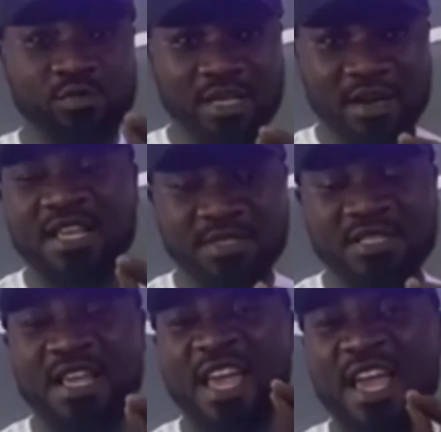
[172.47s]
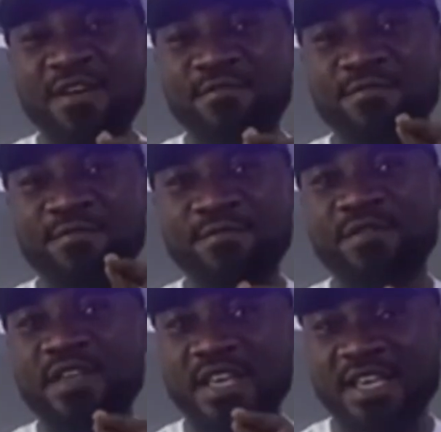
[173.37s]
tabs
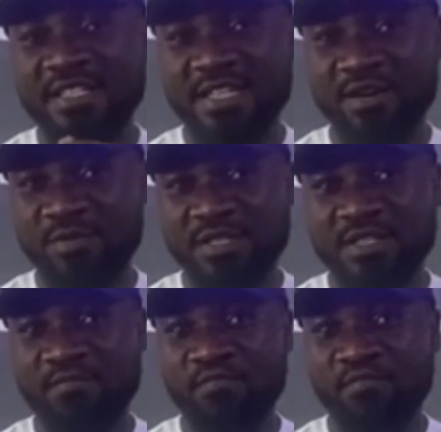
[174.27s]
every 8 hours.